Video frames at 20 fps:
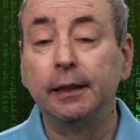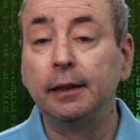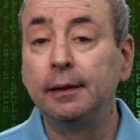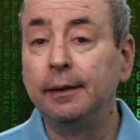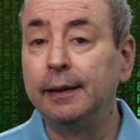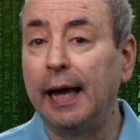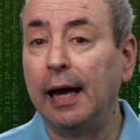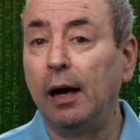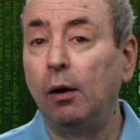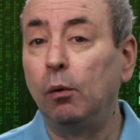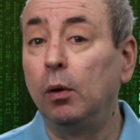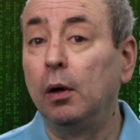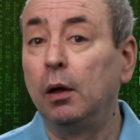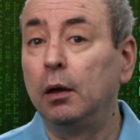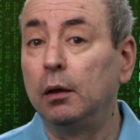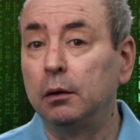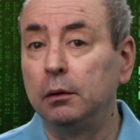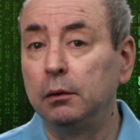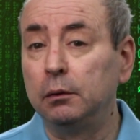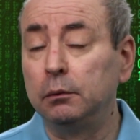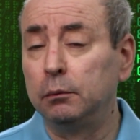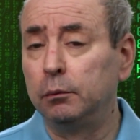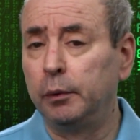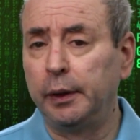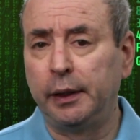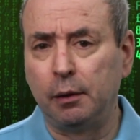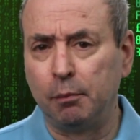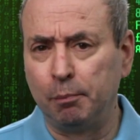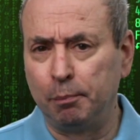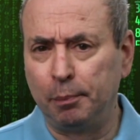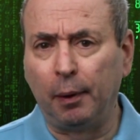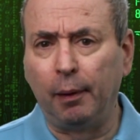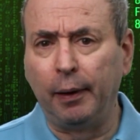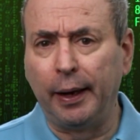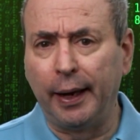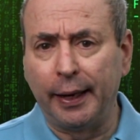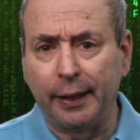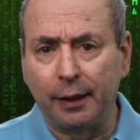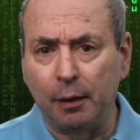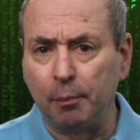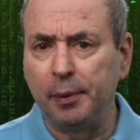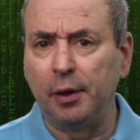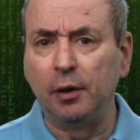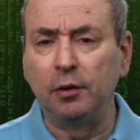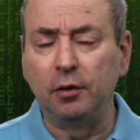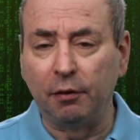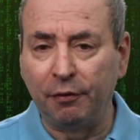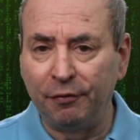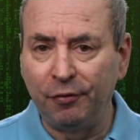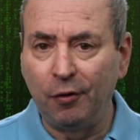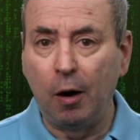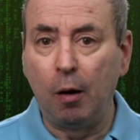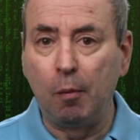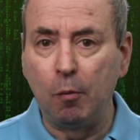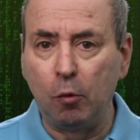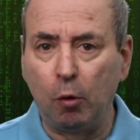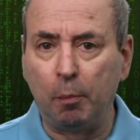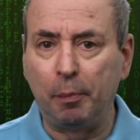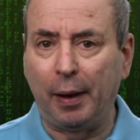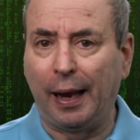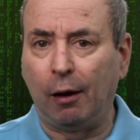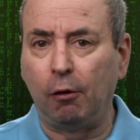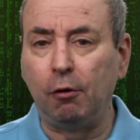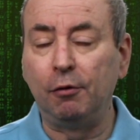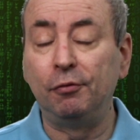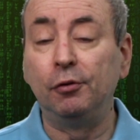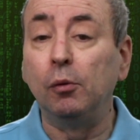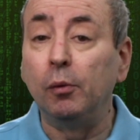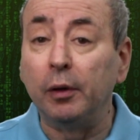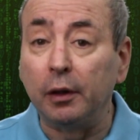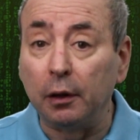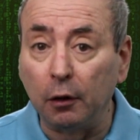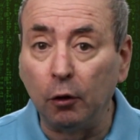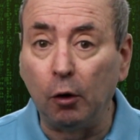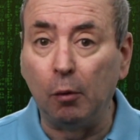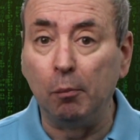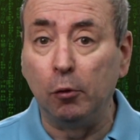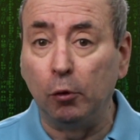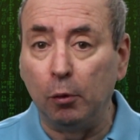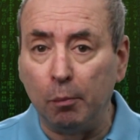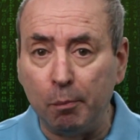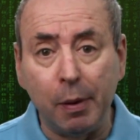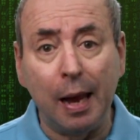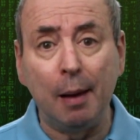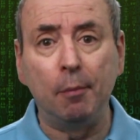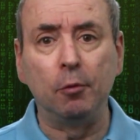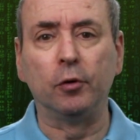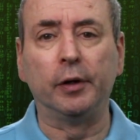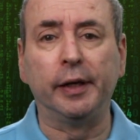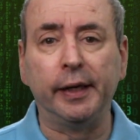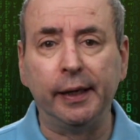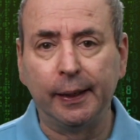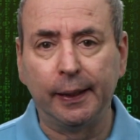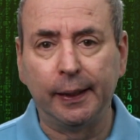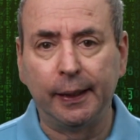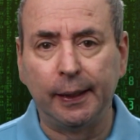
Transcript: now we can buy a computer far more powerful with a lot more memory